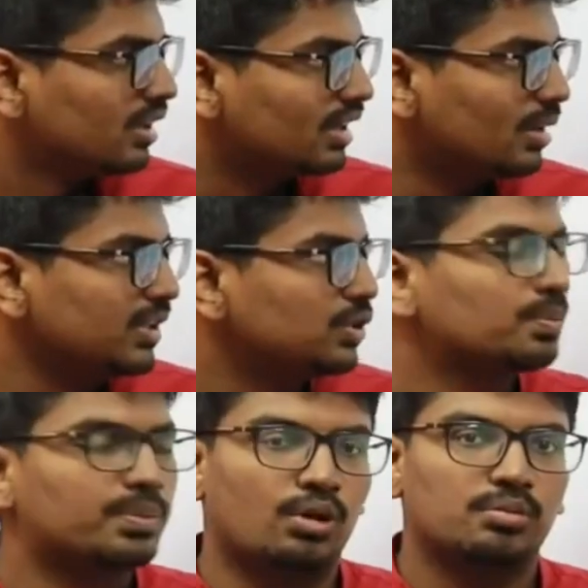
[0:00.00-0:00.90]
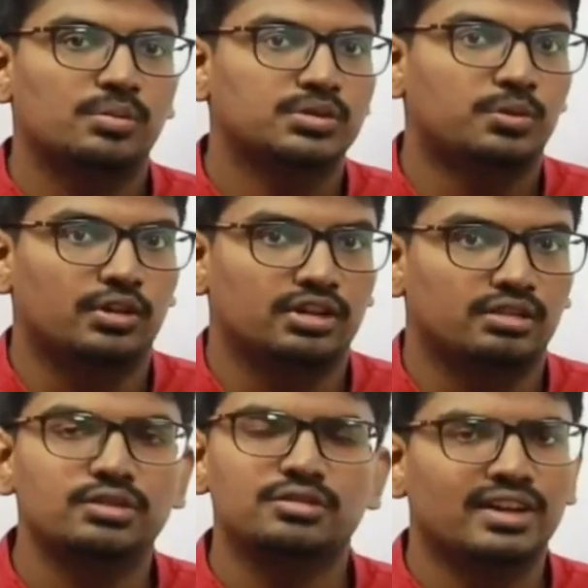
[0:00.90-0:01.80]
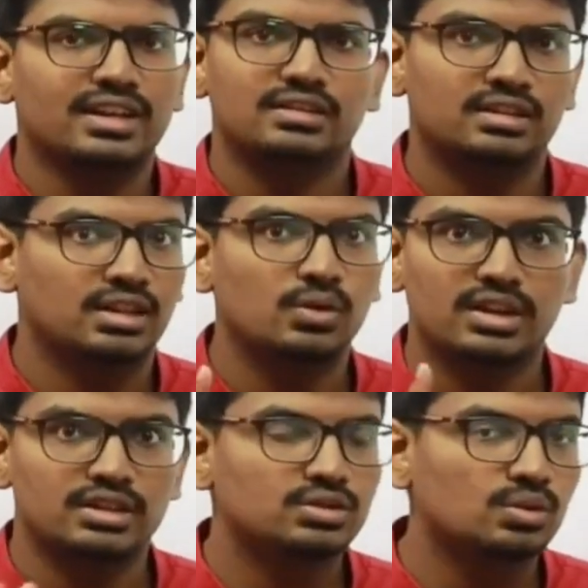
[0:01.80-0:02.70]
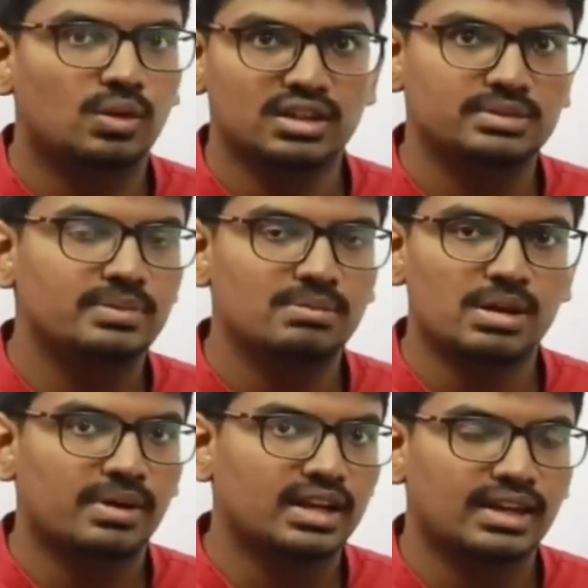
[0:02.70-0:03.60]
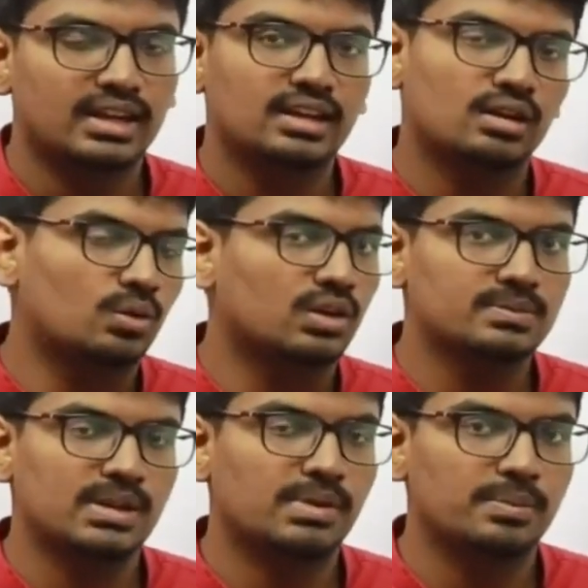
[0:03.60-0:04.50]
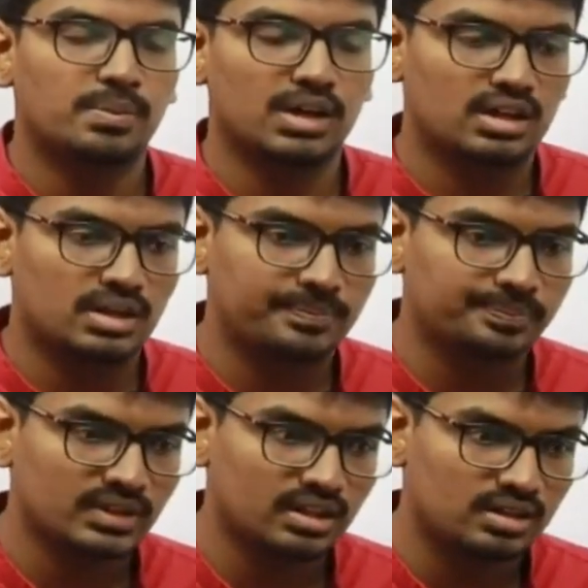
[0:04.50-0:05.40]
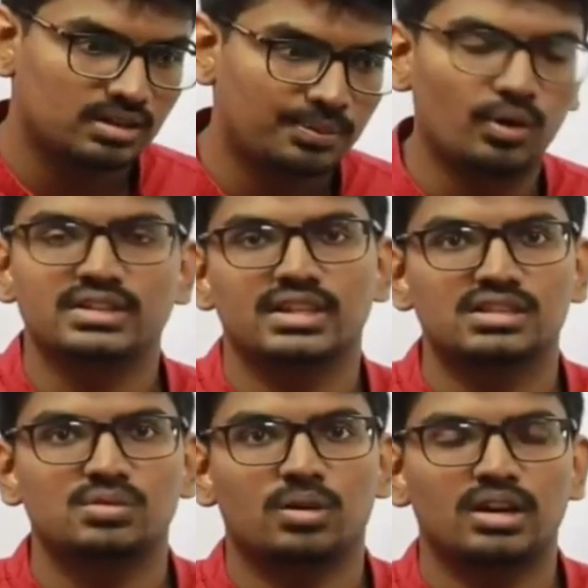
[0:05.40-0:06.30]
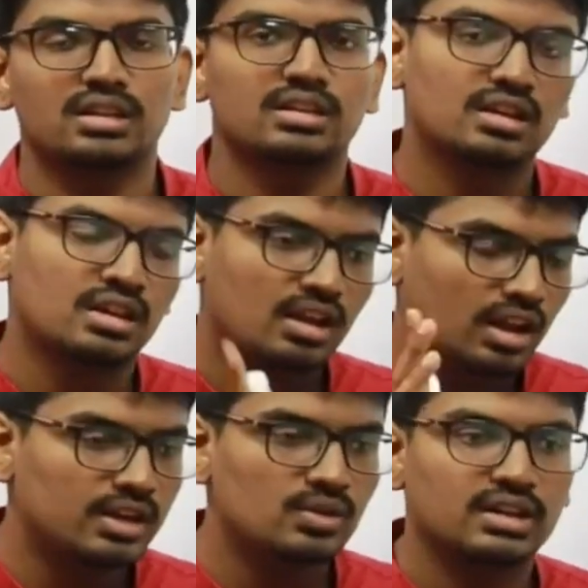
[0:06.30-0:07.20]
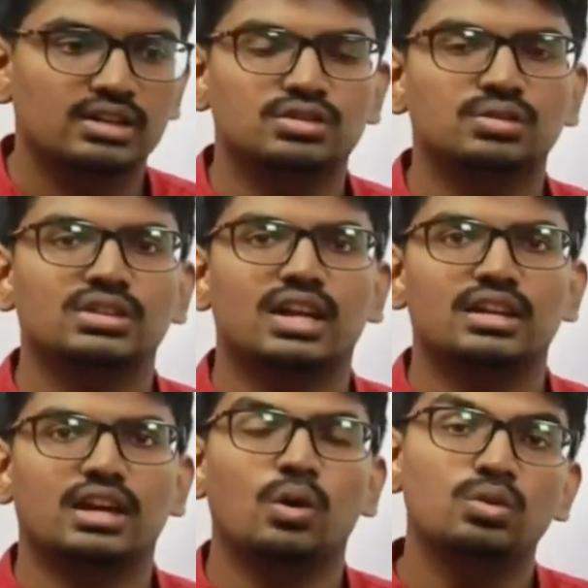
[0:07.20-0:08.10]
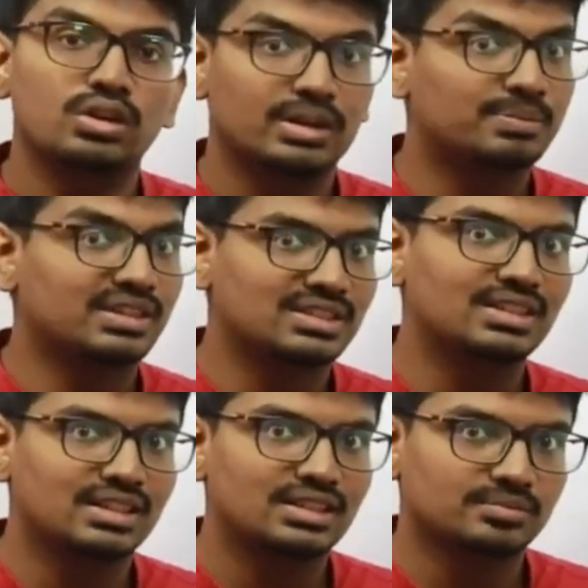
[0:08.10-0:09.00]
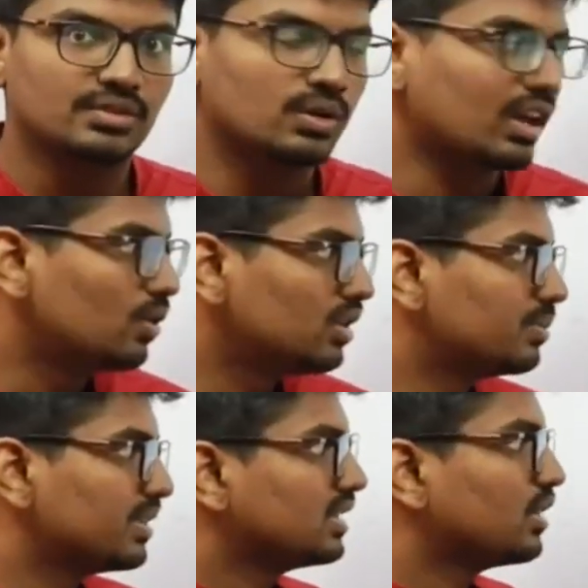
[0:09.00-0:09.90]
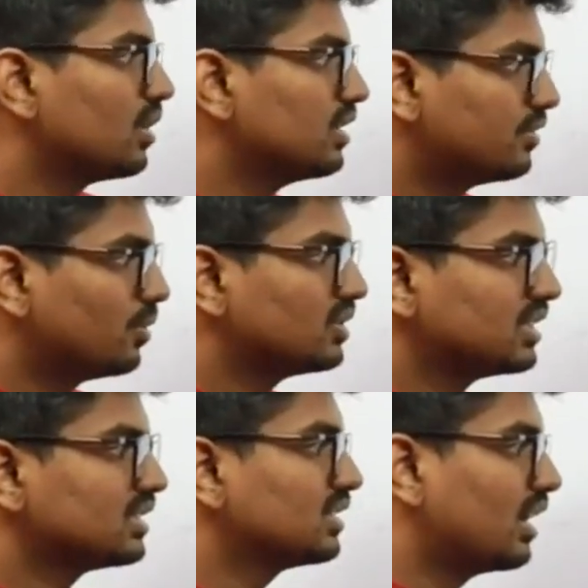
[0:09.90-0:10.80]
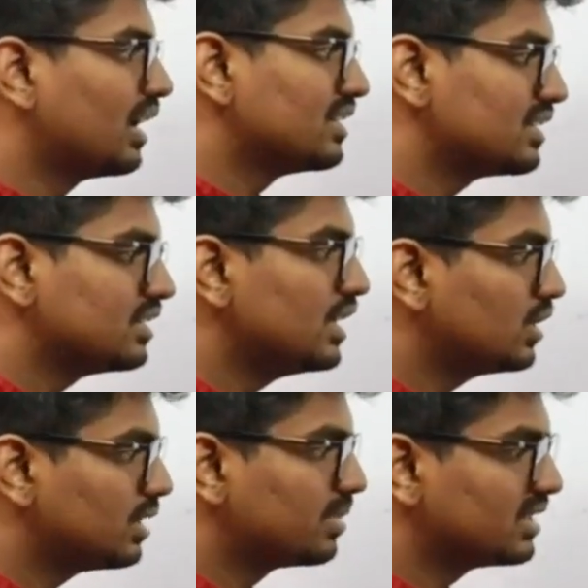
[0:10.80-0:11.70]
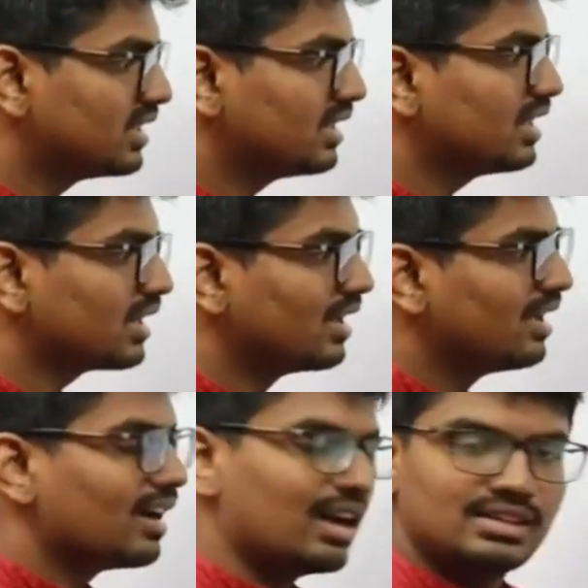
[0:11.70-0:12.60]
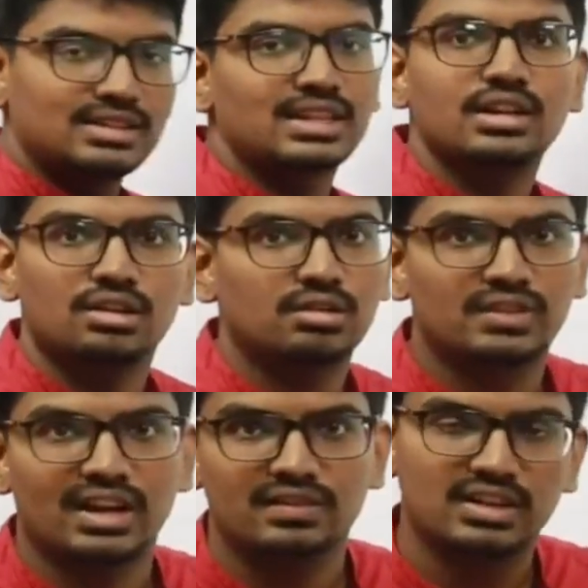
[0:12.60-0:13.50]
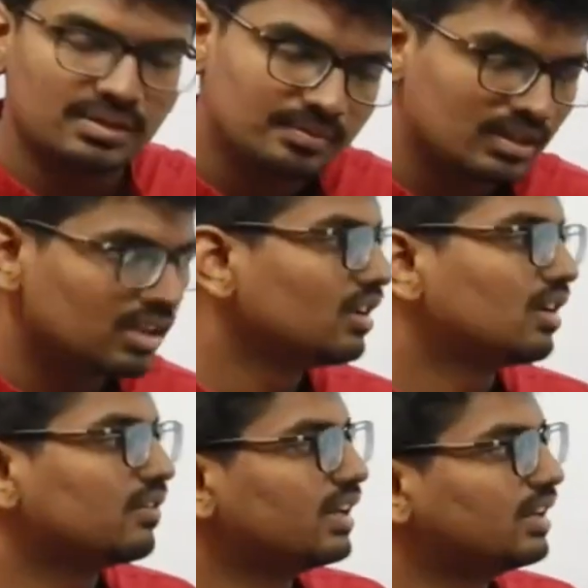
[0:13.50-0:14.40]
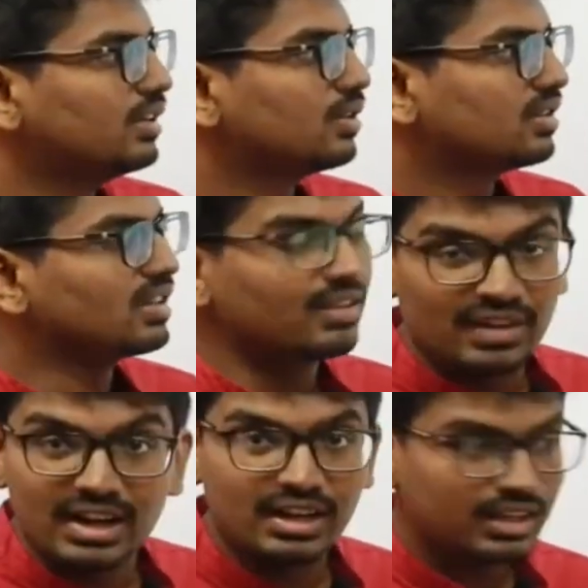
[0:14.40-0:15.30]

coming to problems point of view, fine, you understood what is mean by particle or what is mean by point-sized body, and you understood that how to represent it, okay, how to represent all the forces. I just need to represent it at the center of gravity, well and good. And when I